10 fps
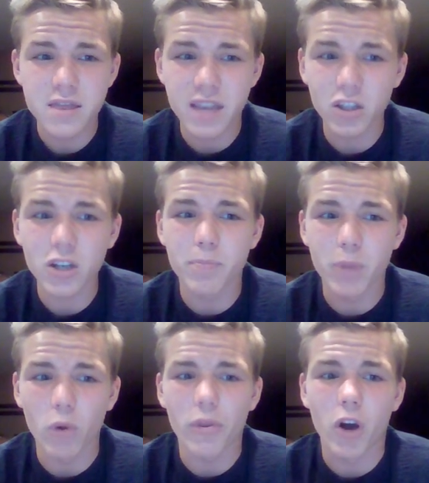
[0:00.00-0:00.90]
they look
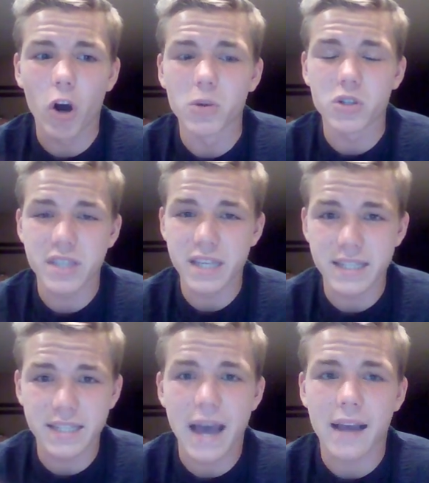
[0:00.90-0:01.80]
both almost the
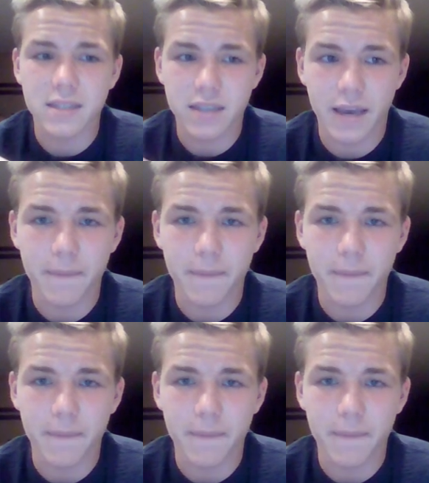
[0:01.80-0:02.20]
exact same.